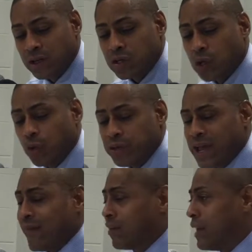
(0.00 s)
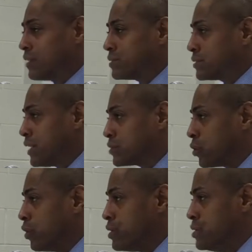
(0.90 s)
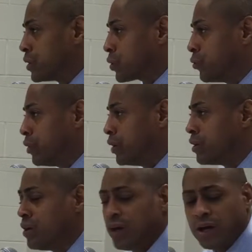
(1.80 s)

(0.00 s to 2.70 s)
when you have a lot of success early in your career.